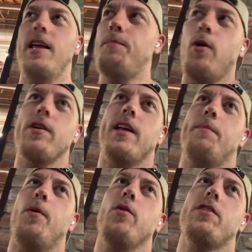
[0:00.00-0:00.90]
they
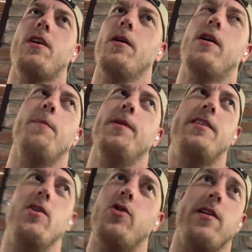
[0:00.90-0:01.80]
both could
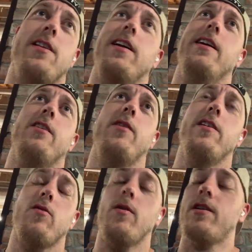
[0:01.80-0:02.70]
potentially see an
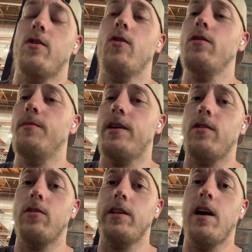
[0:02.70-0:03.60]
increase, or it could hurt them. It
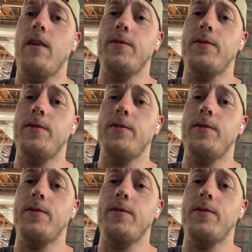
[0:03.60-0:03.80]
could hurt the